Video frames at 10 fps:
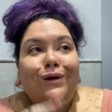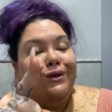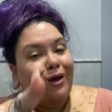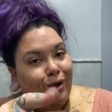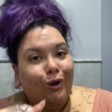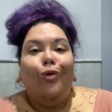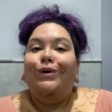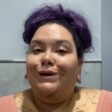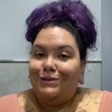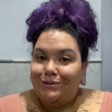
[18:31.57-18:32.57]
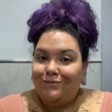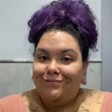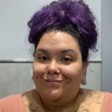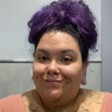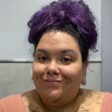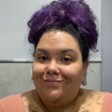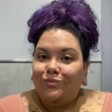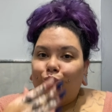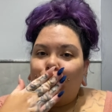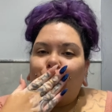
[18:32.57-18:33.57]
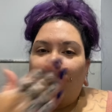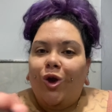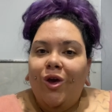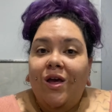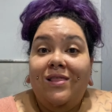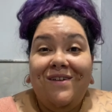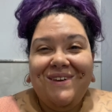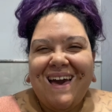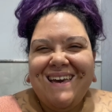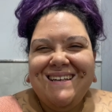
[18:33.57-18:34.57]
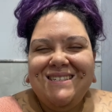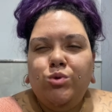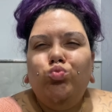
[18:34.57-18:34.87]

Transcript: Y'all know it. Love you guys.